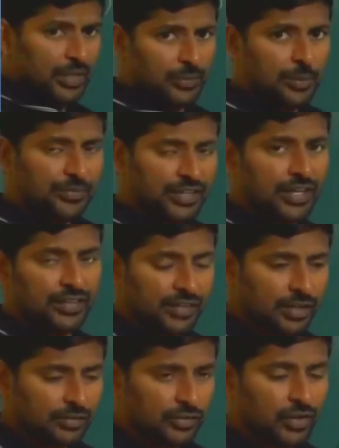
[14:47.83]
from
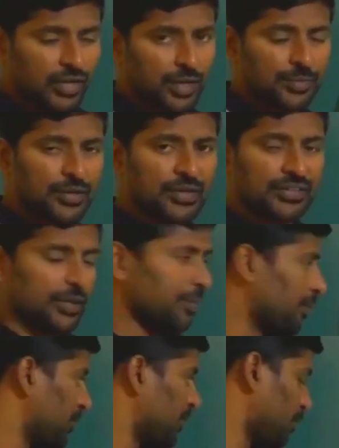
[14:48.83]
CSR also I am giving some
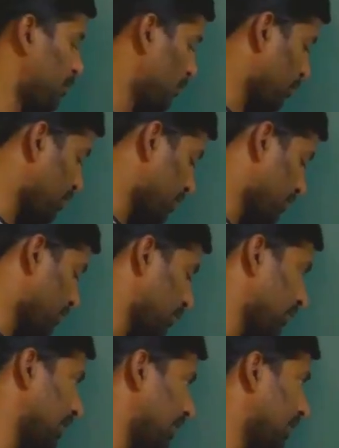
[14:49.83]
simple questions
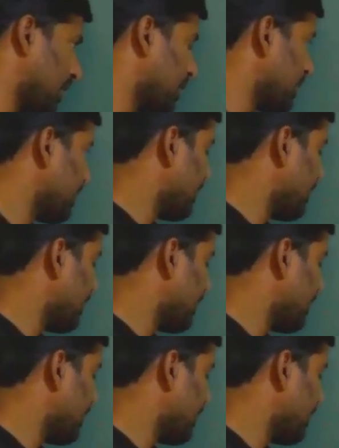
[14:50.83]
only. Here